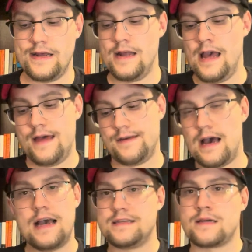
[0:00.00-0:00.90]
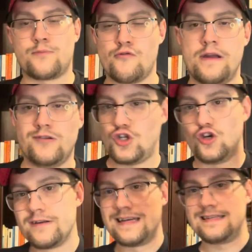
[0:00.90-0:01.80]
And then Isaac Paredes
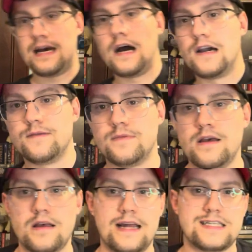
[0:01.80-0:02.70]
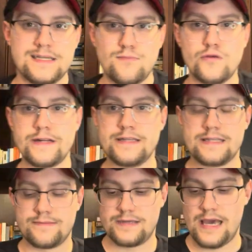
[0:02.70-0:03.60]
should get time at some point in
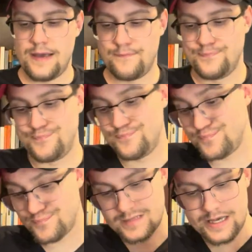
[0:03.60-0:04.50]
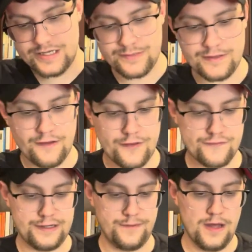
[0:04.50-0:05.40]
this game. He should be on the
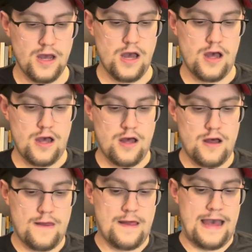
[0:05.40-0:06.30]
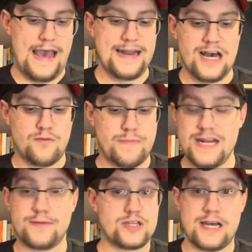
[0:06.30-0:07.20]
third team. NL,
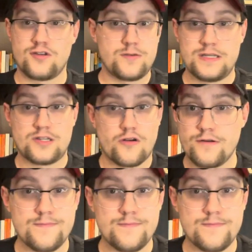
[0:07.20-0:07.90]
Manny Machado should be the starter.